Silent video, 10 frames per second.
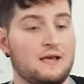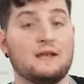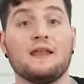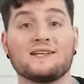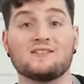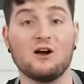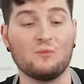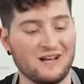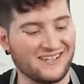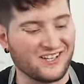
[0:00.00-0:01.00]
Next up,
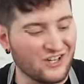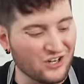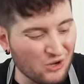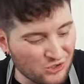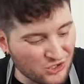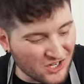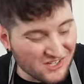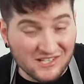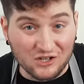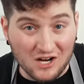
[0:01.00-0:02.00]
we got the good old
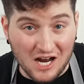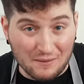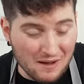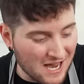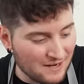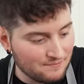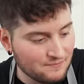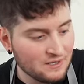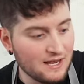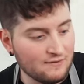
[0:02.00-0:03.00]
trusty Crock-Pot.
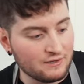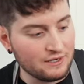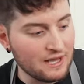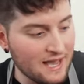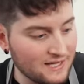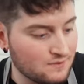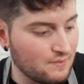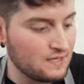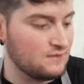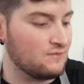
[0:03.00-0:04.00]
Every dad's
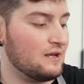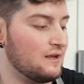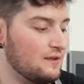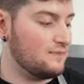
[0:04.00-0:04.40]
best friend.